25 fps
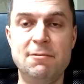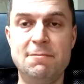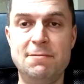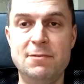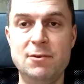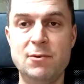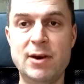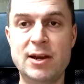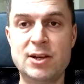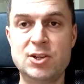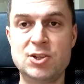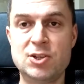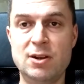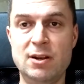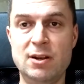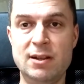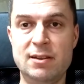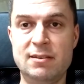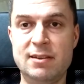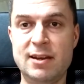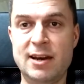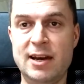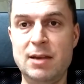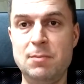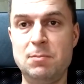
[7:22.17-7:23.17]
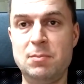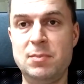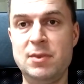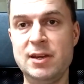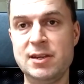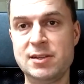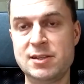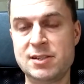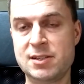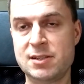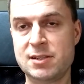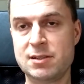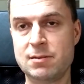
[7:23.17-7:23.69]
if you actually
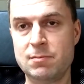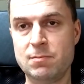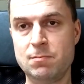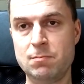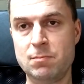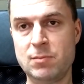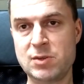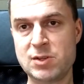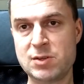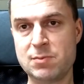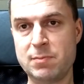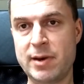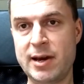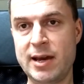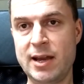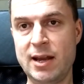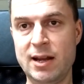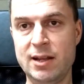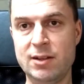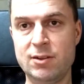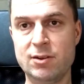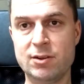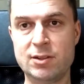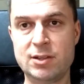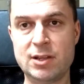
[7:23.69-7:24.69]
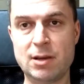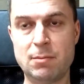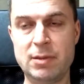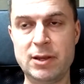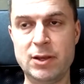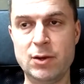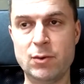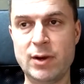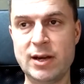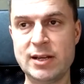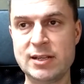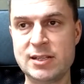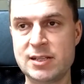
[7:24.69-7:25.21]
type this
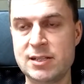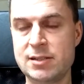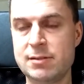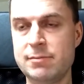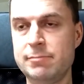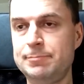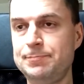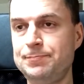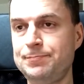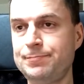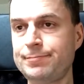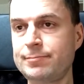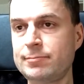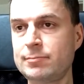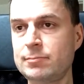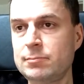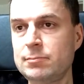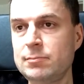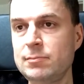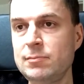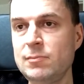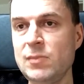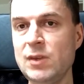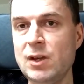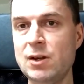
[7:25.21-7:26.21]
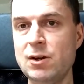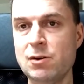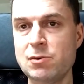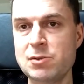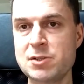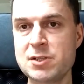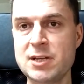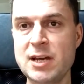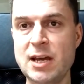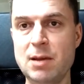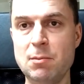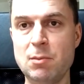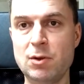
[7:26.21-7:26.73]
smiley.ws
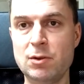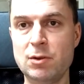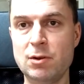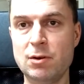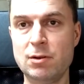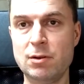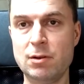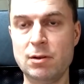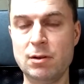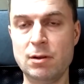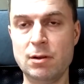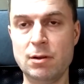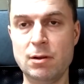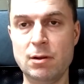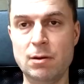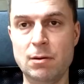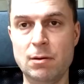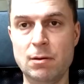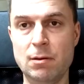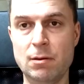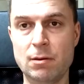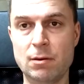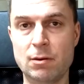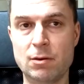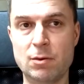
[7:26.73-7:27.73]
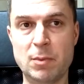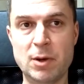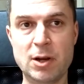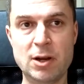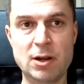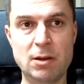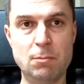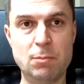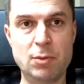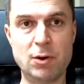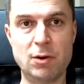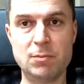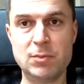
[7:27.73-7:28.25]
hostname on the
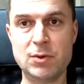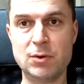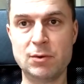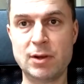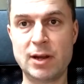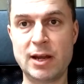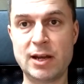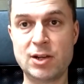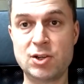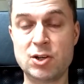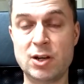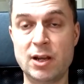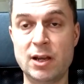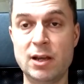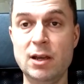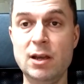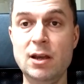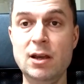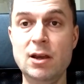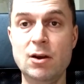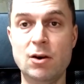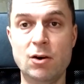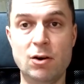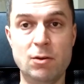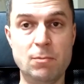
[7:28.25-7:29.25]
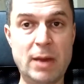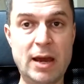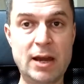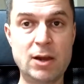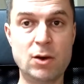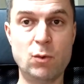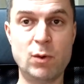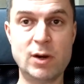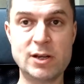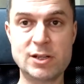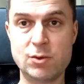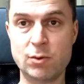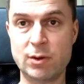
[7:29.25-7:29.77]
command line prompt, you can actually, on
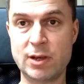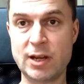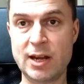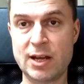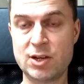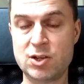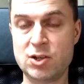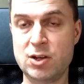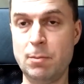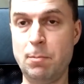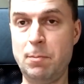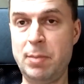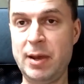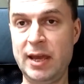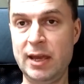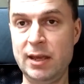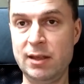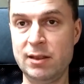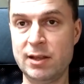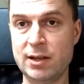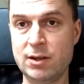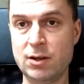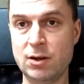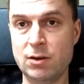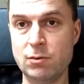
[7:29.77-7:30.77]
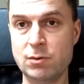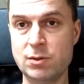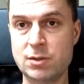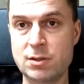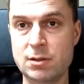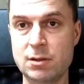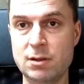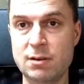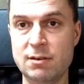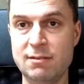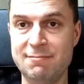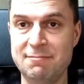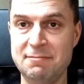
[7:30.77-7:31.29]
macOS, you can actually ping that
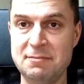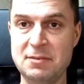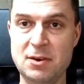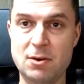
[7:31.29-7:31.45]
host,